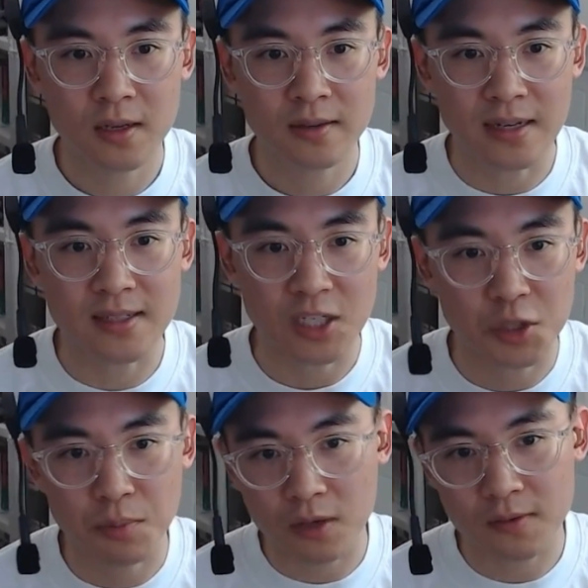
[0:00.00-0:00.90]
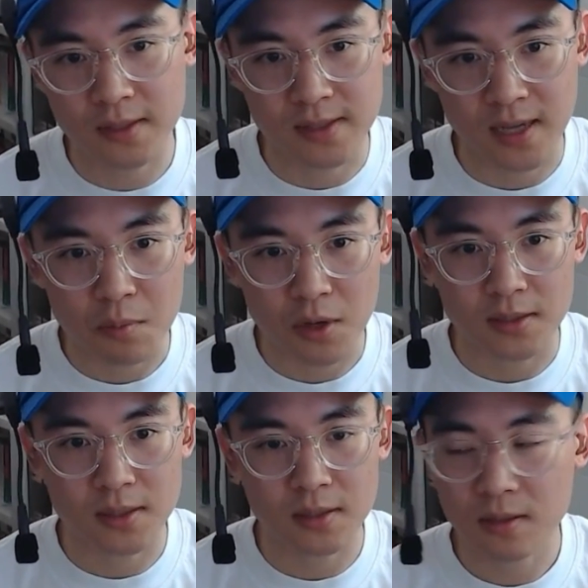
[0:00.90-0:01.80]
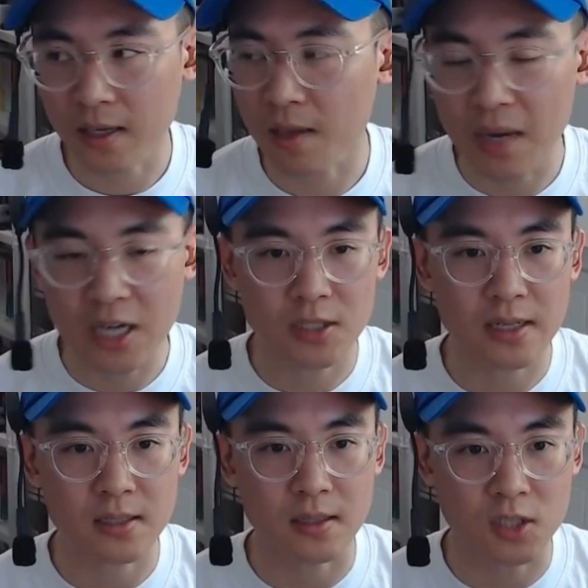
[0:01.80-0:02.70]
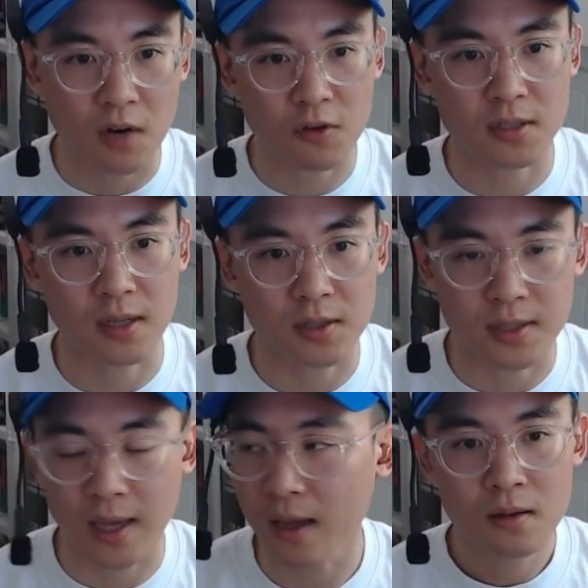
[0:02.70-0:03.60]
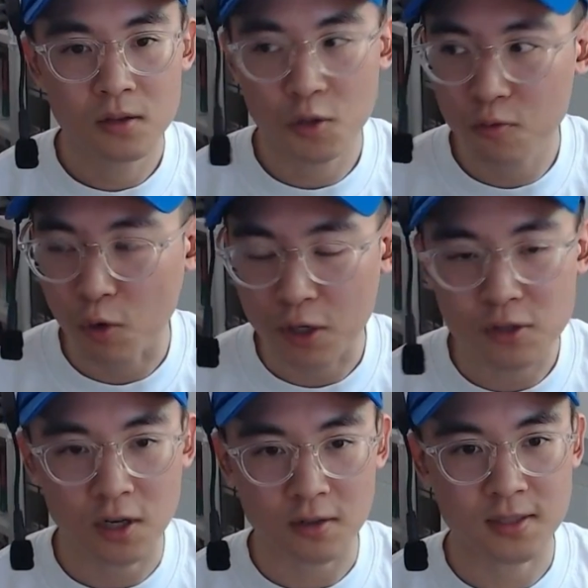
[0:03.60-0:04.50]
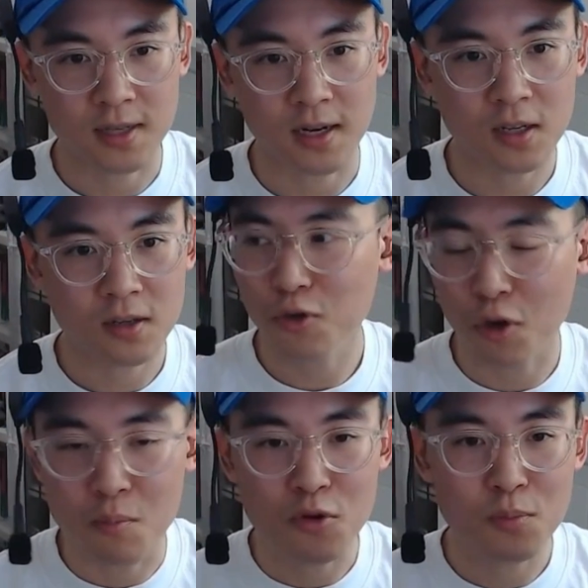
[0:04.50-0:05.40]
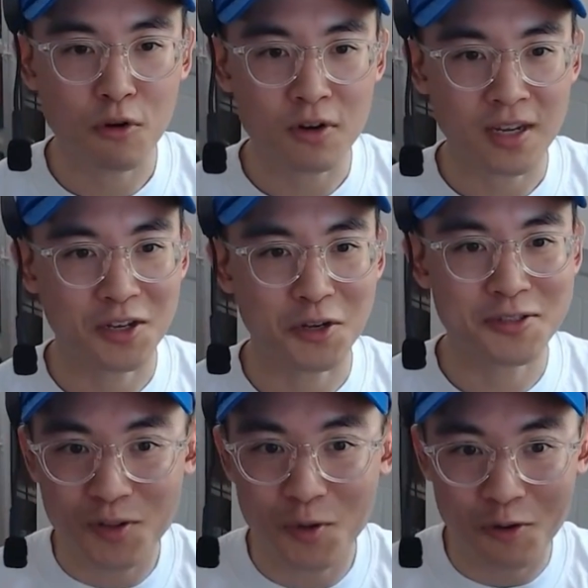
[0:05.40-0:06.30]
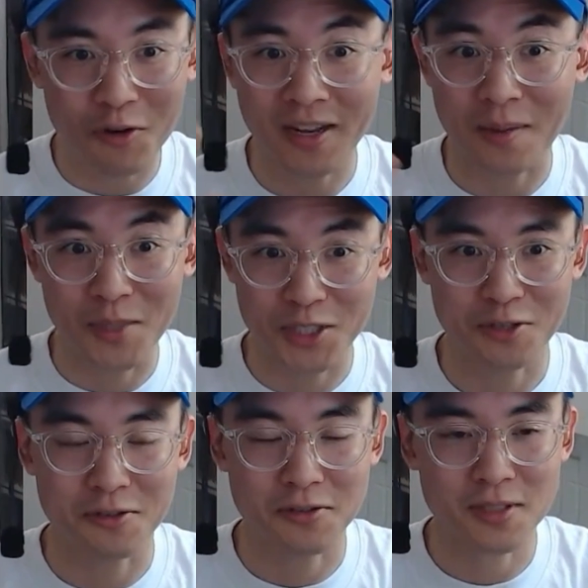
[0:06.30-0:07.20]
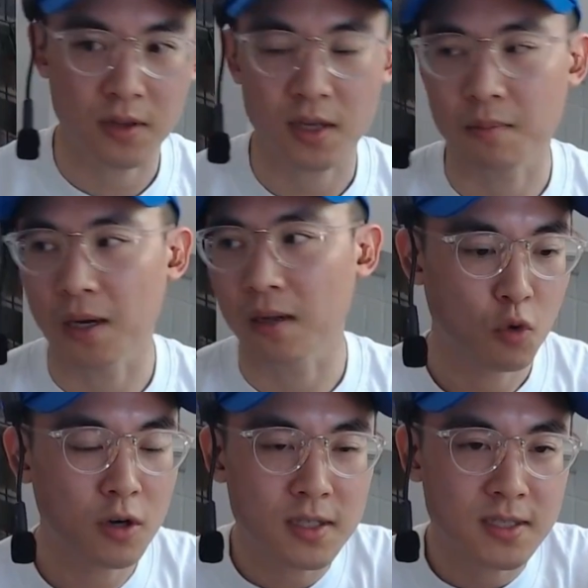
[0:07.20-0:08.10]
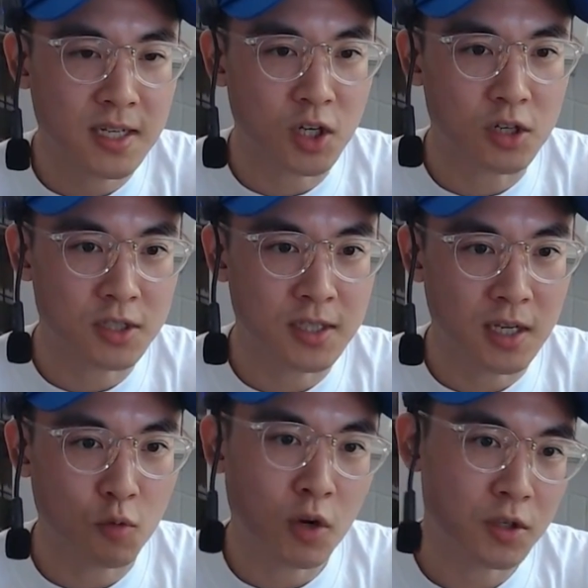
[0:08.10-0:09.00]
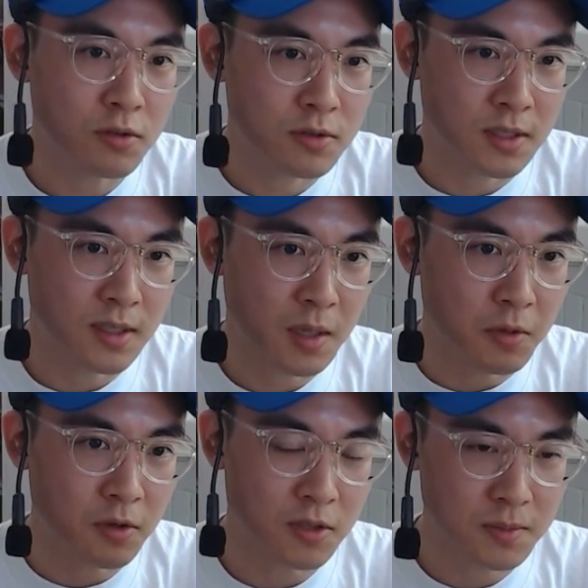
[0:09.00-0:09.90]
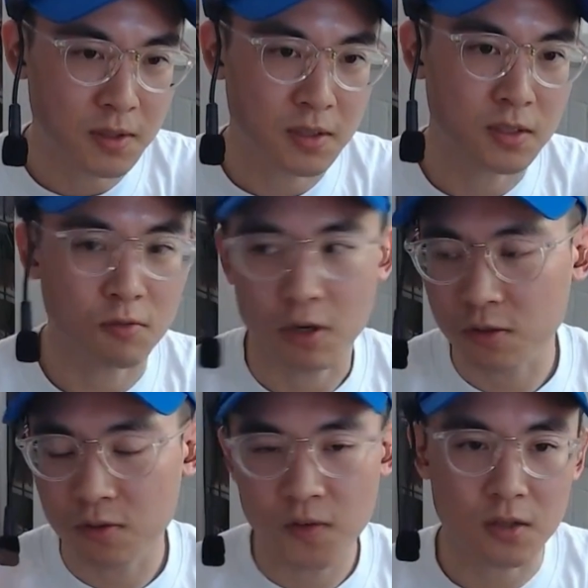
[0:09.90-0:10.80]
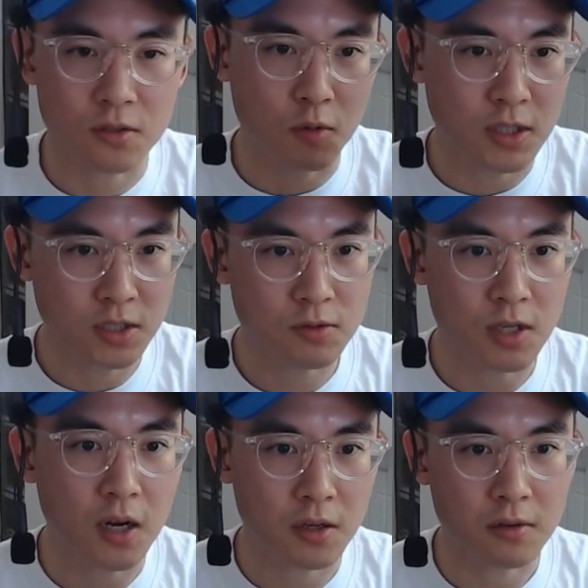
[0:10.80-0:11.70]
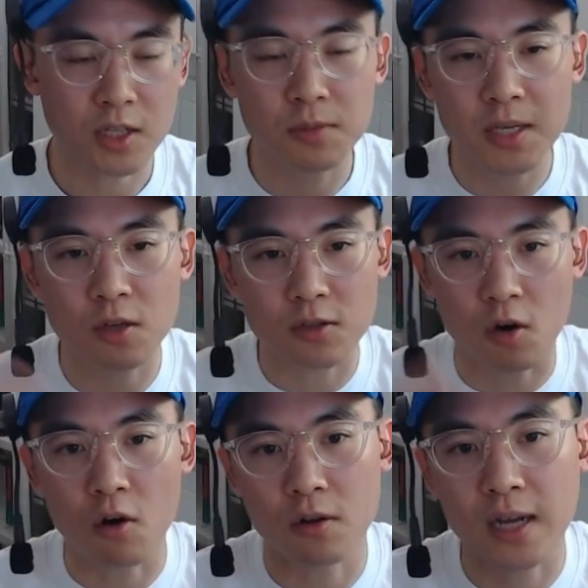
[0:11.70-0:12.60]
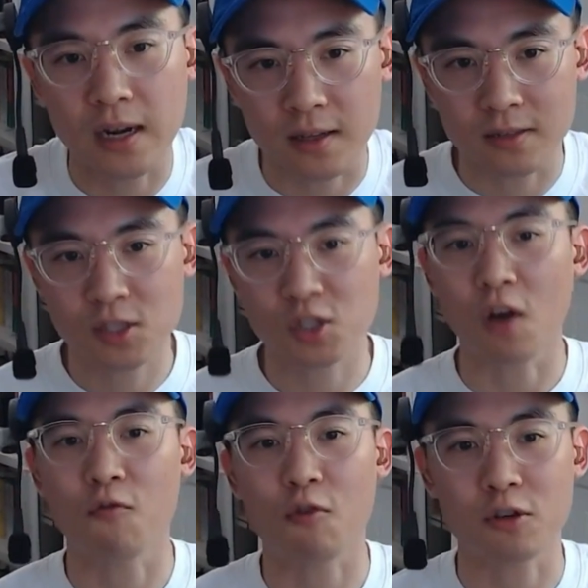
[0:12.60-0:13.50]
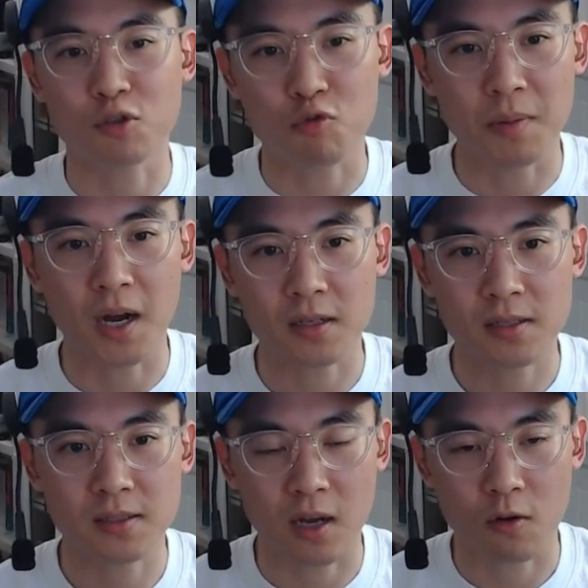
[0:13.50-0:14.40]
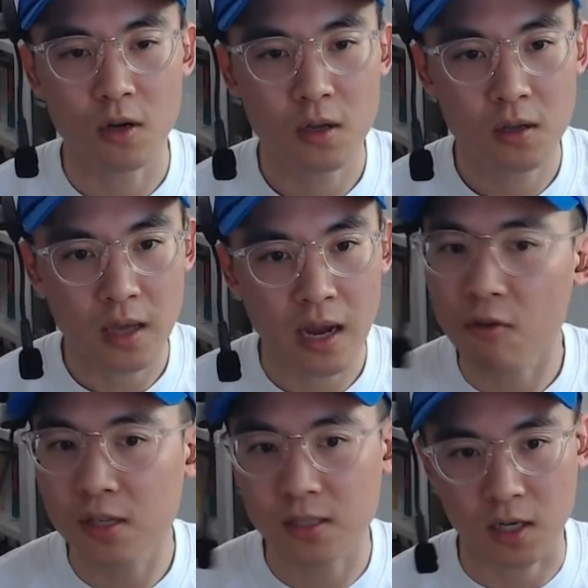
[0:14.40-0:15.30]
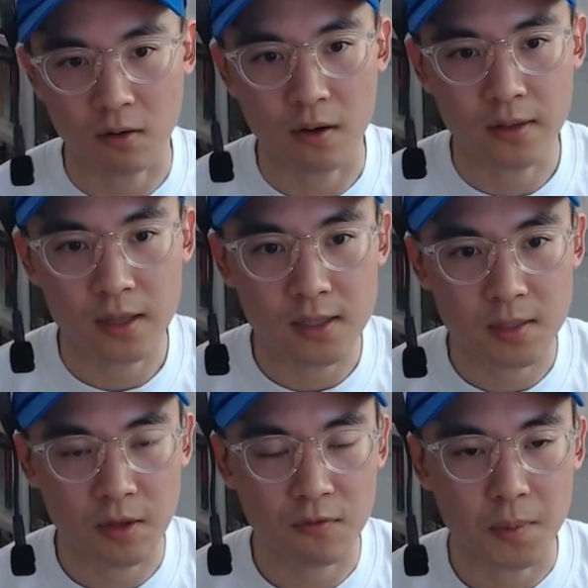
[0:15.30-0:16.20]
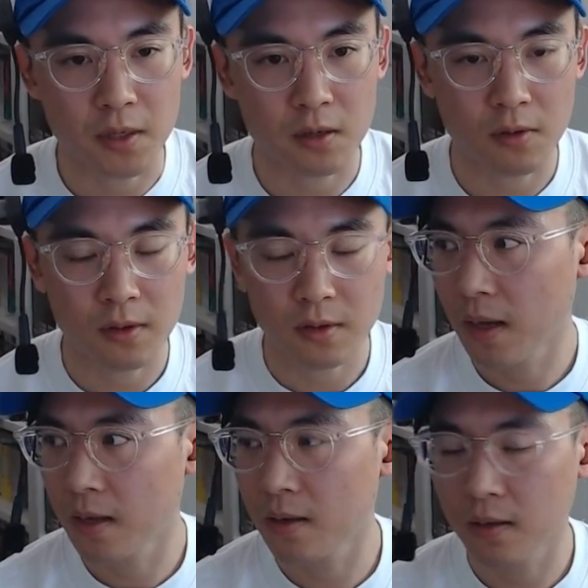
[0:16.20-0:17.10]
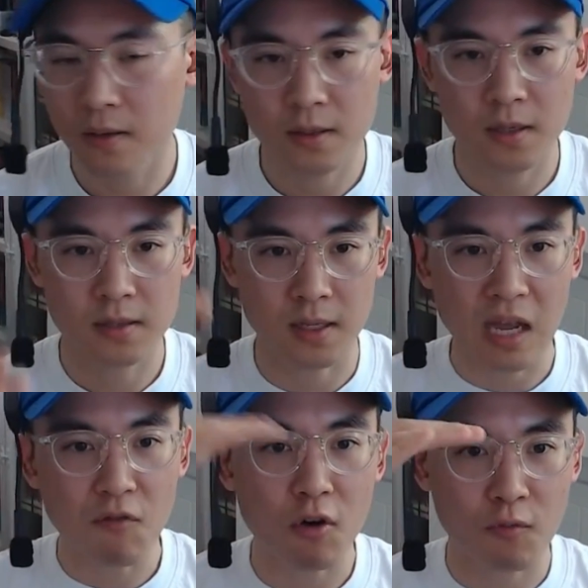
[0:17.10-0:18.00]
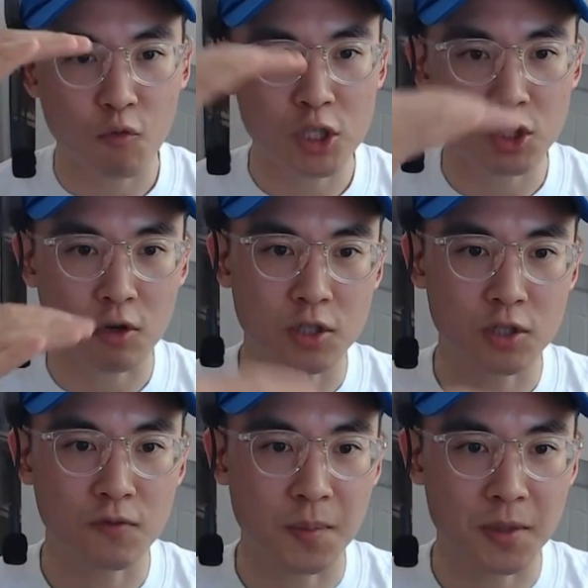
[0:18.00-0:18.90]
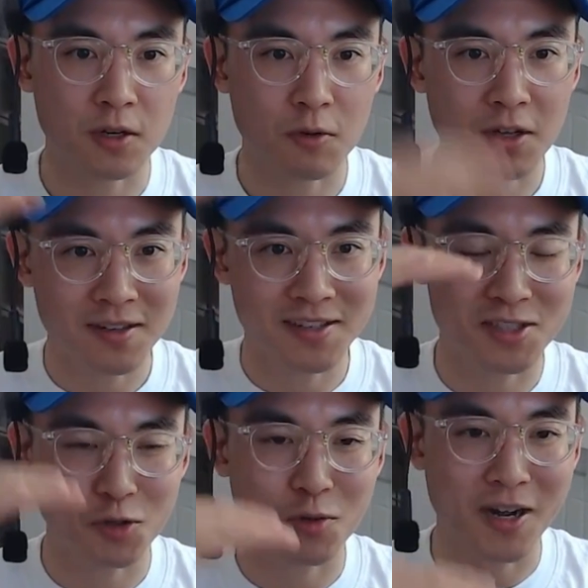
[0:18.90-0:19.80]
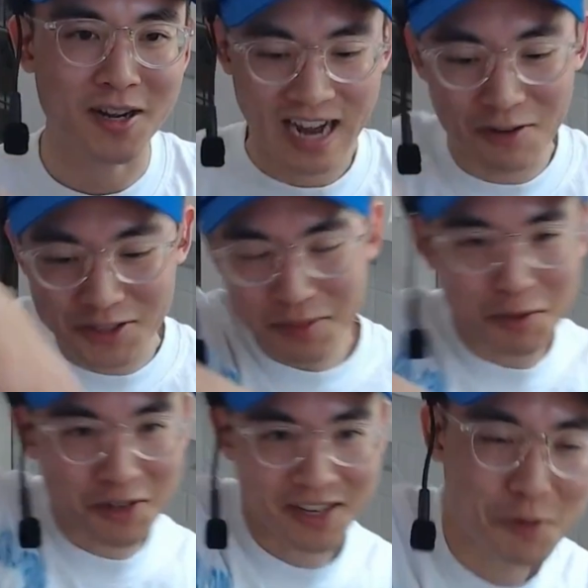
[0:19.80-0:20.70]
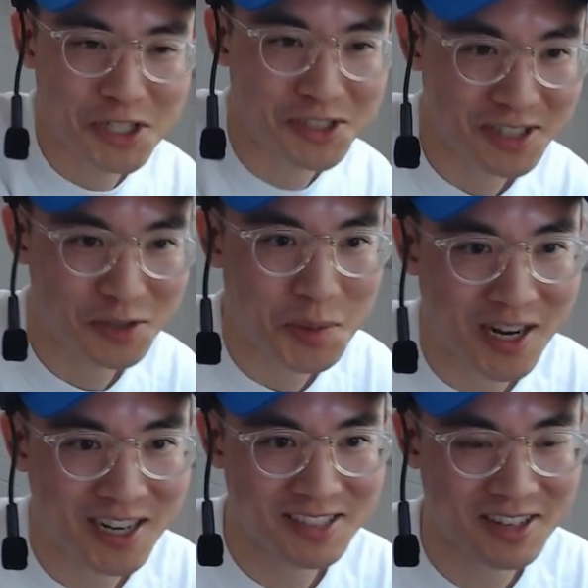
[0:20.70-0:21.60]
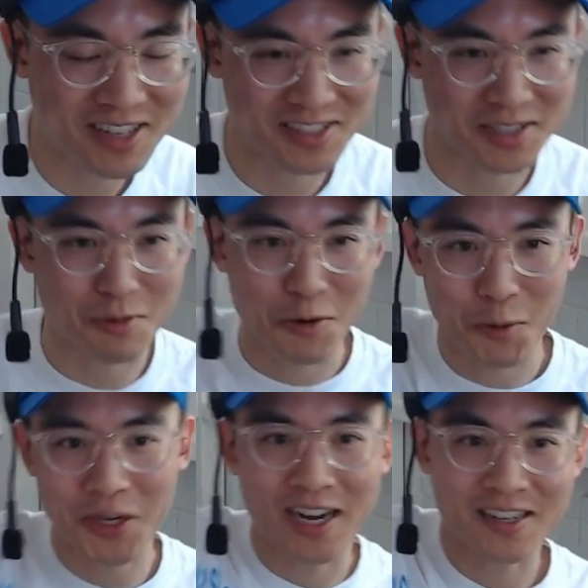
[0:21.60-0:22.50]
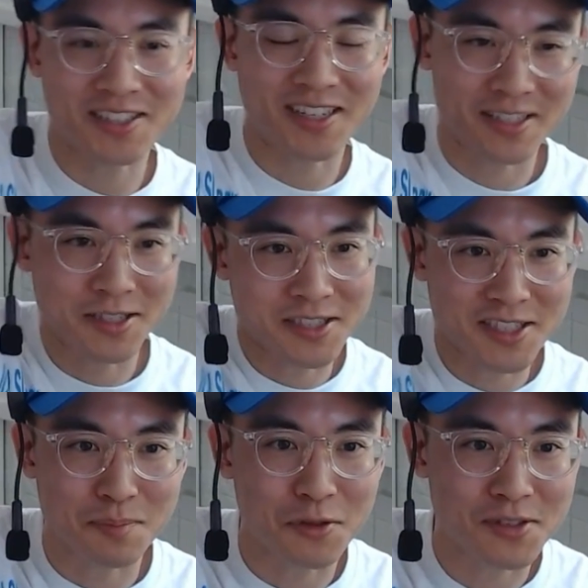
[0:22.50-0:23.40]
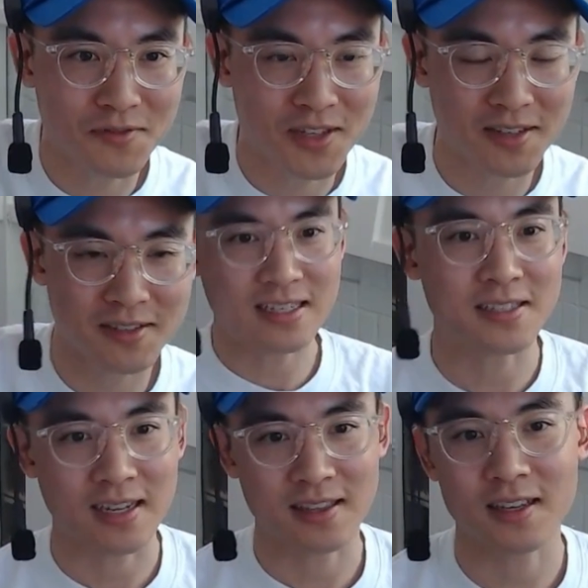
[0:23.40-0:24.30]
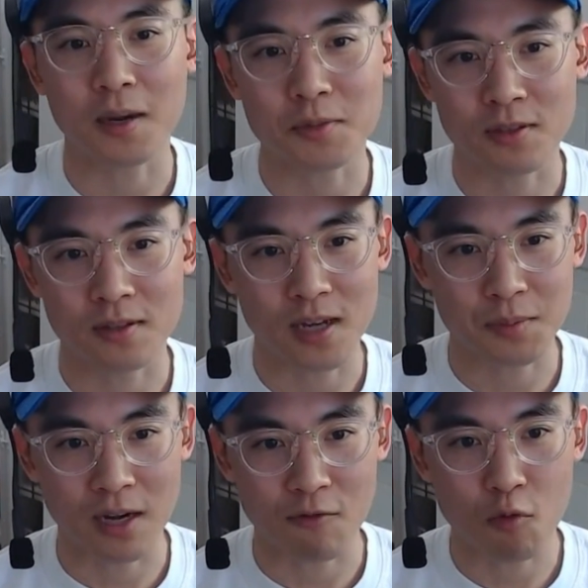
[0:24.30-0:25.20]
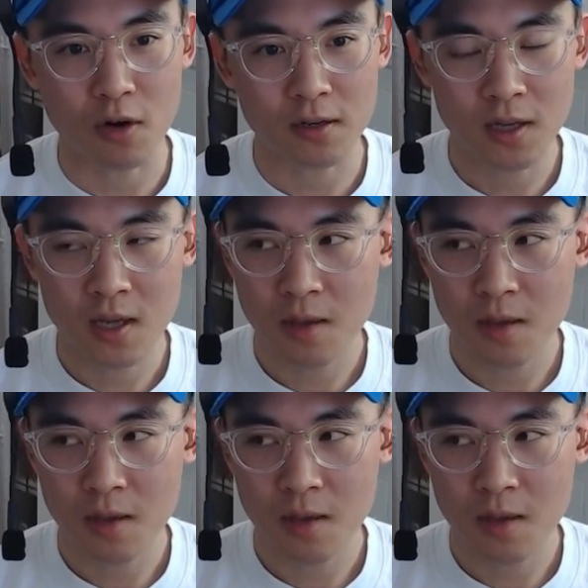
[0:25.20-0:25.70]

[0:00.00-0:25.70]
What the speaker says: That is actually part of the design process. Like imagine as a software designer today, when you start designing, your mood board includes quote unquote like materials. Thinking about what are the technologies that you want to use to enable your experience? Do you want to use video? Do you want to use audio? Like to me, those are all kind of like software toolbox that every designer I think needs to be familiar with. And the level of which you are familiar with in this toolbox, how deep you want to reach in that toolbox, right? To the point where you're getting into like the nuts and bolts of things. That's I think up to everyone.